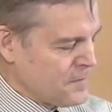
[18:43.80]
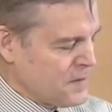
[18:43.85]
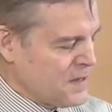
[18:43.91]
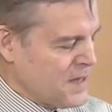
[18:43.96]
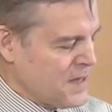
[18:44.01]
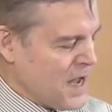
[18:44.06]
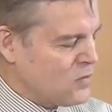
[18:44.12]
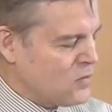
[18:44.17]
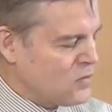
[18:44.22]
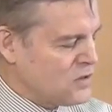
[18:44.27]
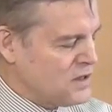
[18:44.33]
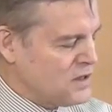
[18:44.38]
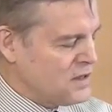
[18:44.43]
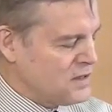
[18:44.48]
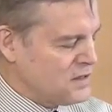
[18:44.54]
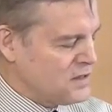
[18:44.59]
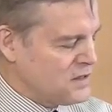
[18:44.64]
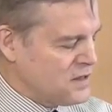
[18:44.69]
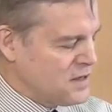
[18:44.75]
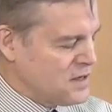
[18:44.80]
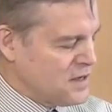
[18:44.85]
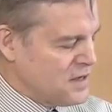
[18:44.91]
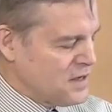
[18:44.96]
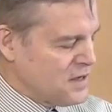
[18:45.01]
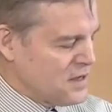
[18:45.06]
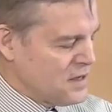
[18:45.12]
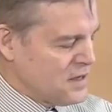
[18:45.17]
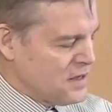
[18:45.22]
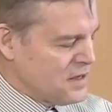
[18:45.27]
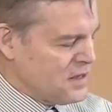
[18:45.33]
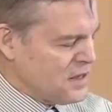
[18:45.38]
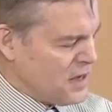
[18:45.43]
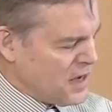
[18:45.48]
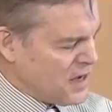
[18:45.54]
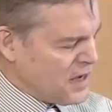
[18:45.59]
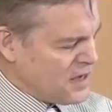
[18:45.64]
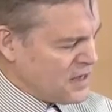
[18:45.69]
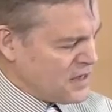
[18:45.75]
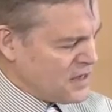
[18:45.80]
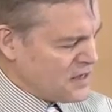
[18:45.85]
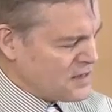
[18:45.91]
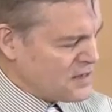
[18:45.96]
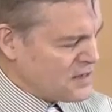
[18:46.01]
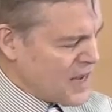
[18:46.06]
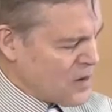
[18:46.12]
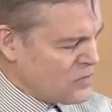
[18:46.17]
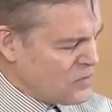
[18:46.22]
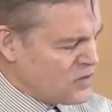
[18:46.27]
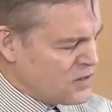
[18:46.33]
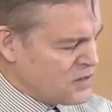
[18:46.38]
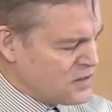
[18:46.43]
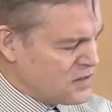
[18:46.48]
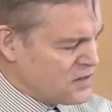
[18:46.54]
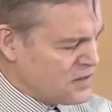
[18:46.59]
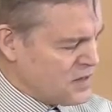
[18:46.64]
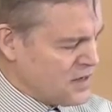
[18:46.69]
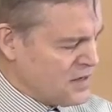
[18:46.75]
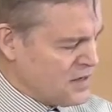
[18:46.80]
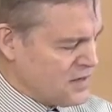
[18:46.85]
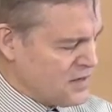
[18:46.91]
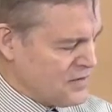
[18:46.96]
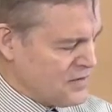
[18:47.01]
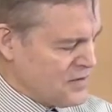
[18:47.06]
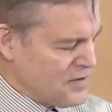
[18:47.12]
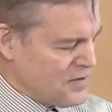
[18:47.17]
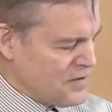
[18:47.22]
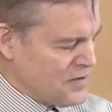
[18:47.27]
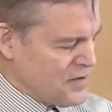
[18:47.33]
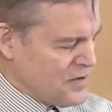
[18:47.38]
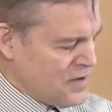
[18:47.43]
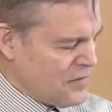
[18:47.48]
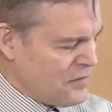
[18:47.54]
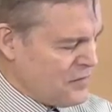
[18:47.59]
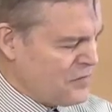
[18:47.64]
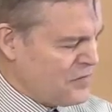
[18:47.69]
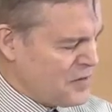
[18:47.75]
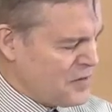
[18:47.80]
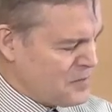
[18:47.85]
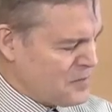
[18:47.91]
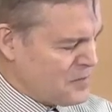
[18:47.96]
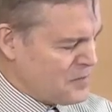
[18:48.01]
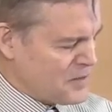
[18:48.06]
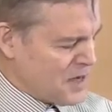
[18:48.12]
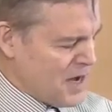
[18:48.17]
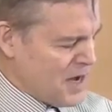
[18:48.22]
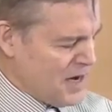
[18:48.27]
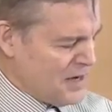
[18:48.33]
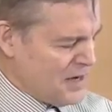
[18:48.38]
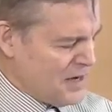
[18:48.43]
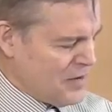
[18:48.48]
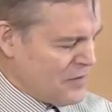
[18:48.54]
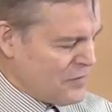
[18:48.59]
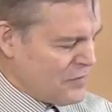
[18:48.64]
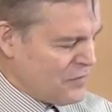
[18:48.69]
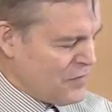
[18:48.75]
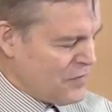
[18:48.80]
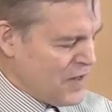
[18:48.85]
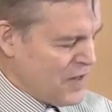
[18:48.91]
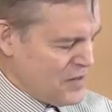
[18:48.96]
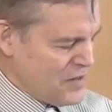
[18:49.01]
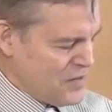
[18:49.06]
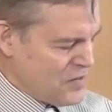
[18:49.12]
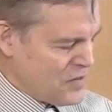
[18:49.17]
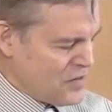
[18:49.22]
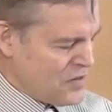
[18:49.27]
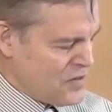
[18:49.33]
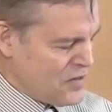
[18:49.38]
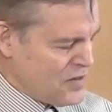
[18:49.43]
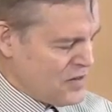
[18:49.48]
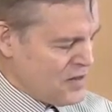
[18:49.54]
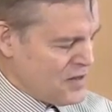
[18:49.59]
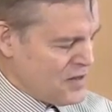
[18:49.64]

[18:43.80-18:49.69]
doubt is the idea that doubt is a uh, flip side of faith